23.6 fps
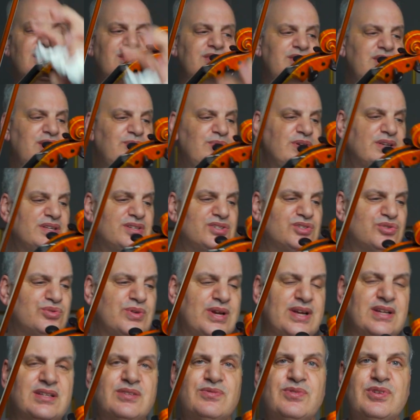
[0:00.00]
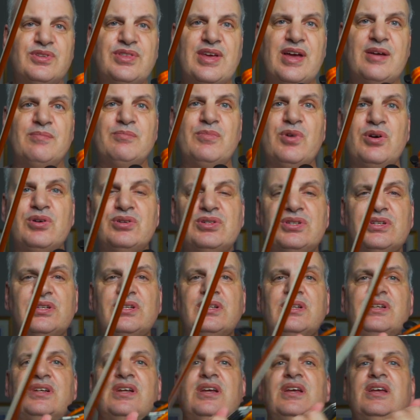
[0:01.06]
Then we can transfer that
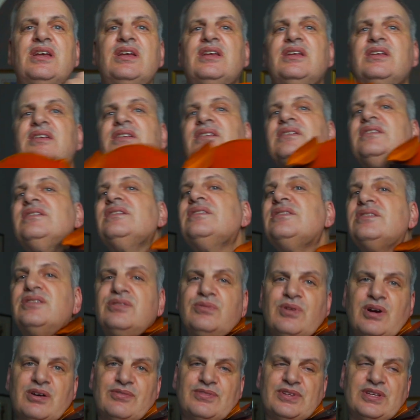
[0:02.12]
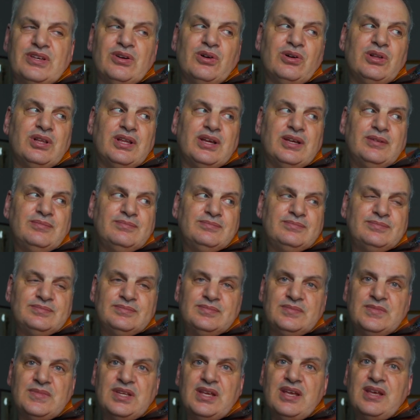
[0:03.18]
motion to our viola
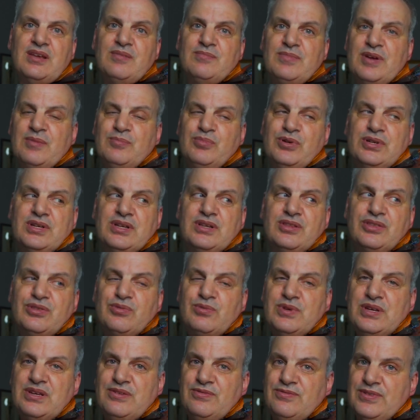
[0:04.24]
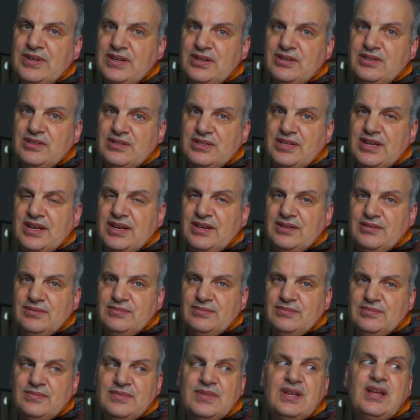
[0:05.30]
by putting 3 fingers down
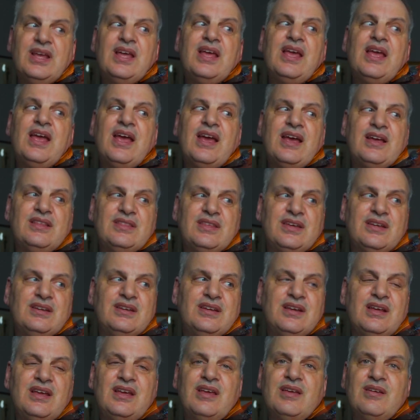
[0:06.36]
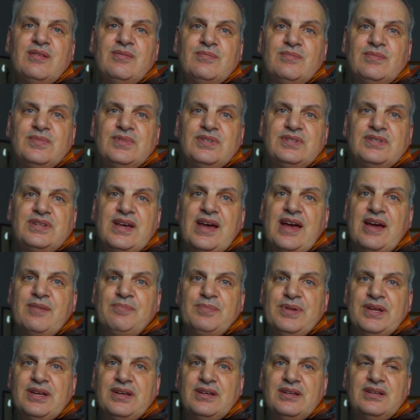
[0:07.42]
and then
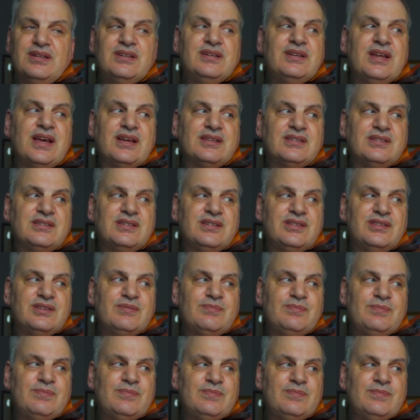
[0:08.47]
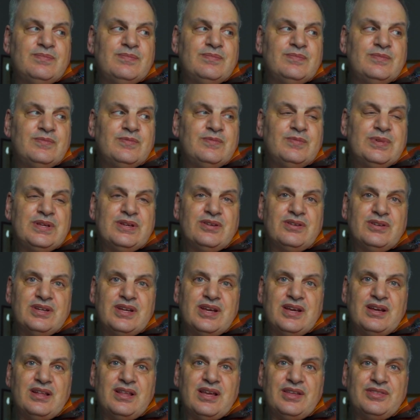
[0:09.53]
tapping next to the
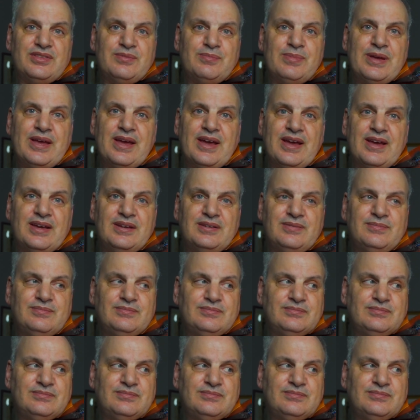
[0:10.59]
fingernail on the pad